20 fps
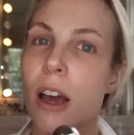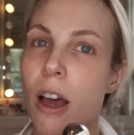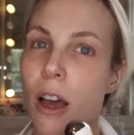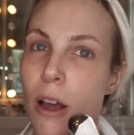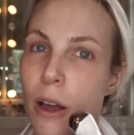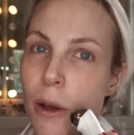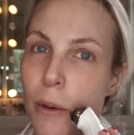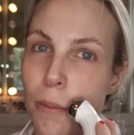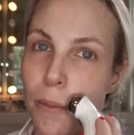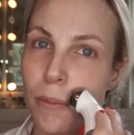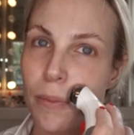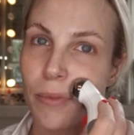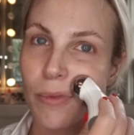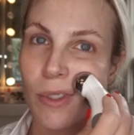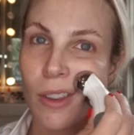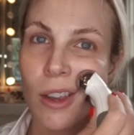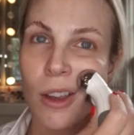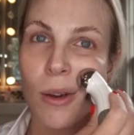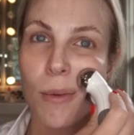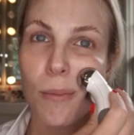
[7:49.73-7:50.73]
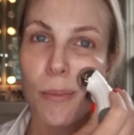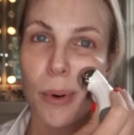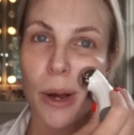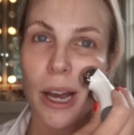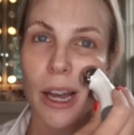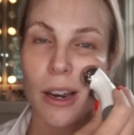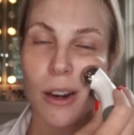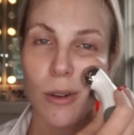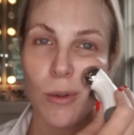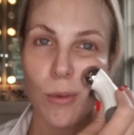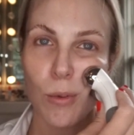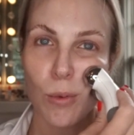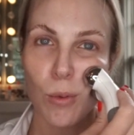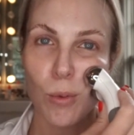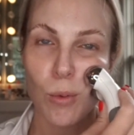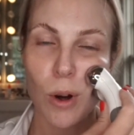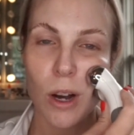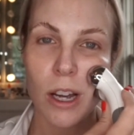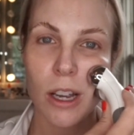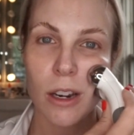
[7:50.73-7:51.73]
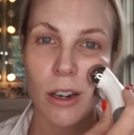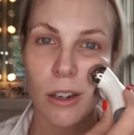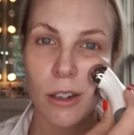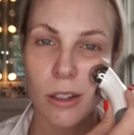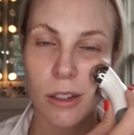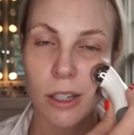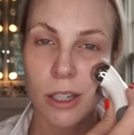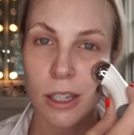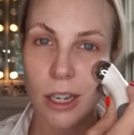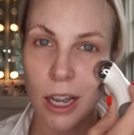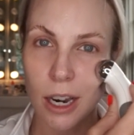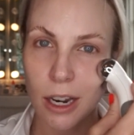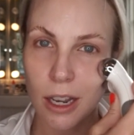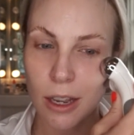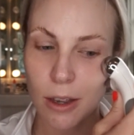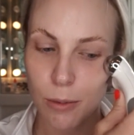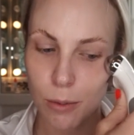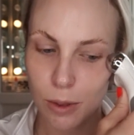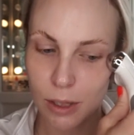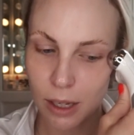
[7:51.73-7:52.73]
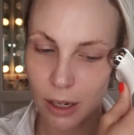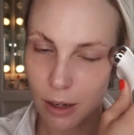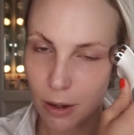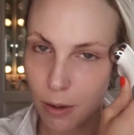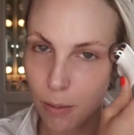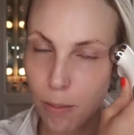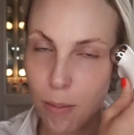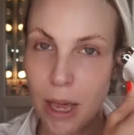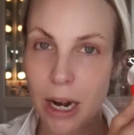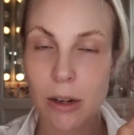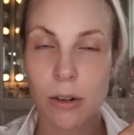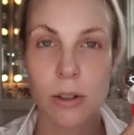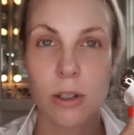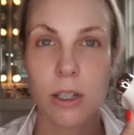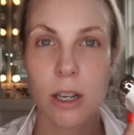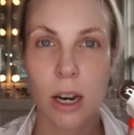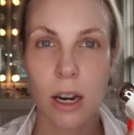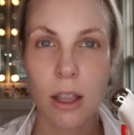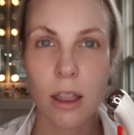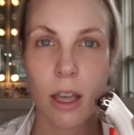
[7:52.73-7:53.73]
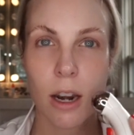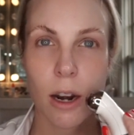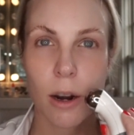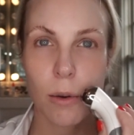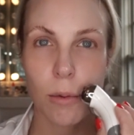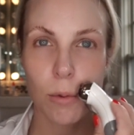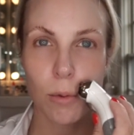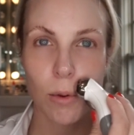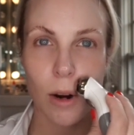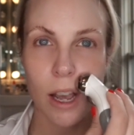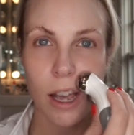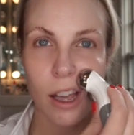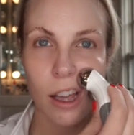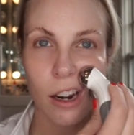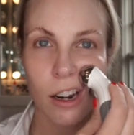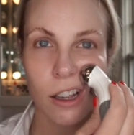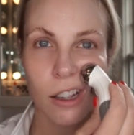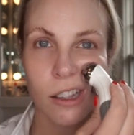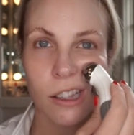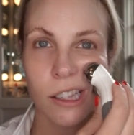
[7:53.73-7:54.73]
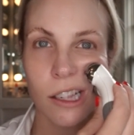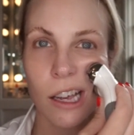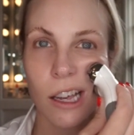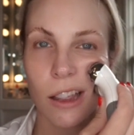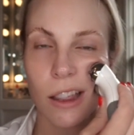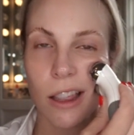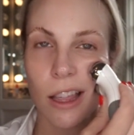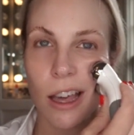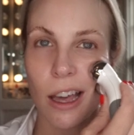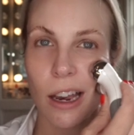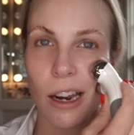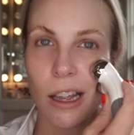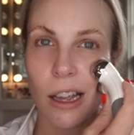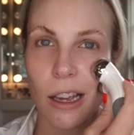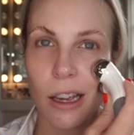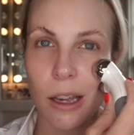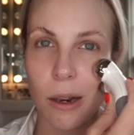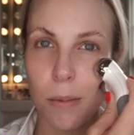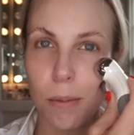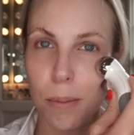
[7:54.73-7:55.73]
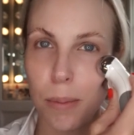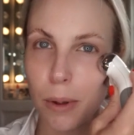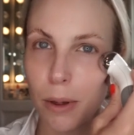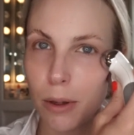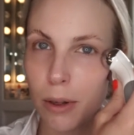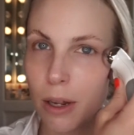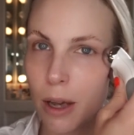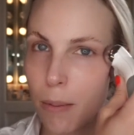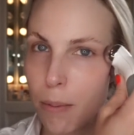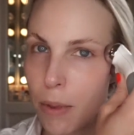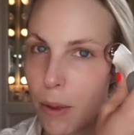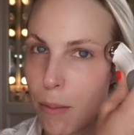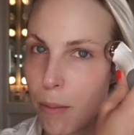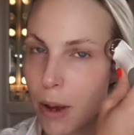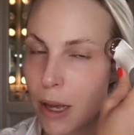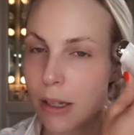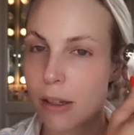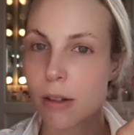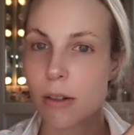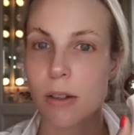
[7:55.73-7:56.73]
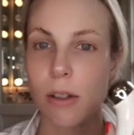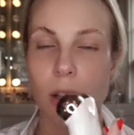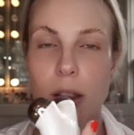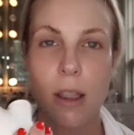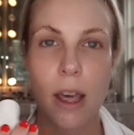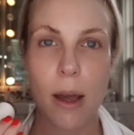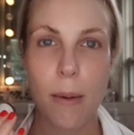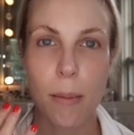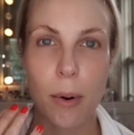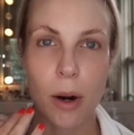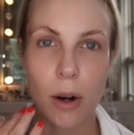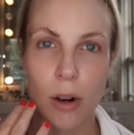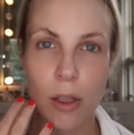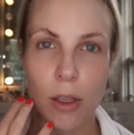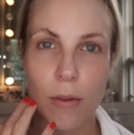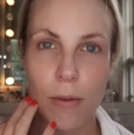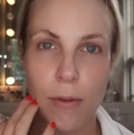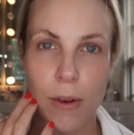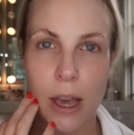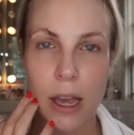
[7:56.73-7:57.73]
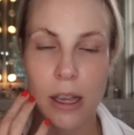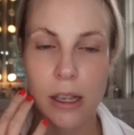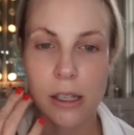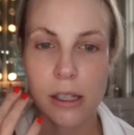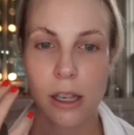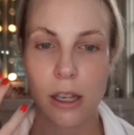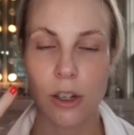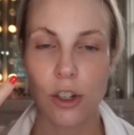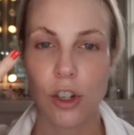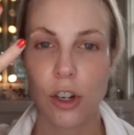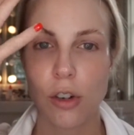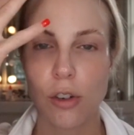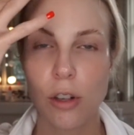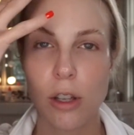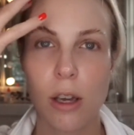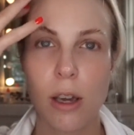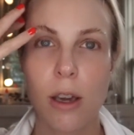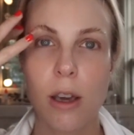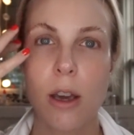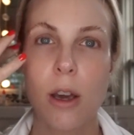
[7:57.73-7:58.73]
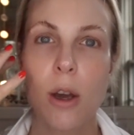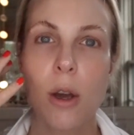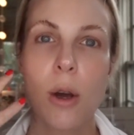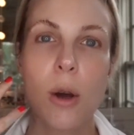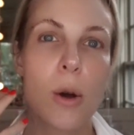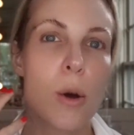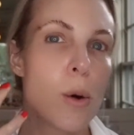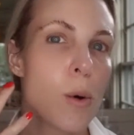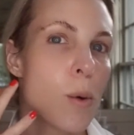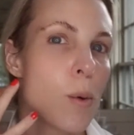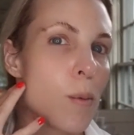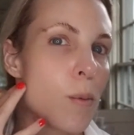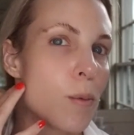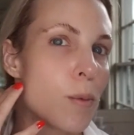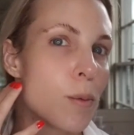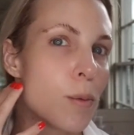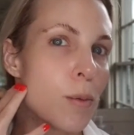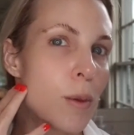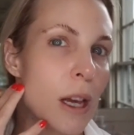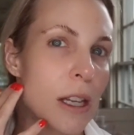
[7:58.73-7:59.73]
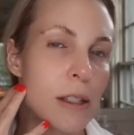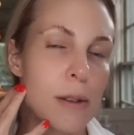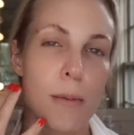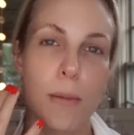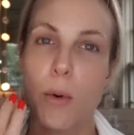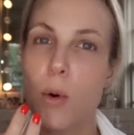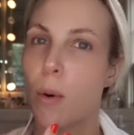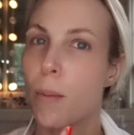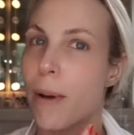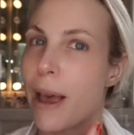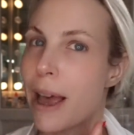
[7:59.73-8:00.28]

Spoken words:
But one study, it was like a medical study that I read, it said that it can build up the muscles on that part of the face, and generally that's a more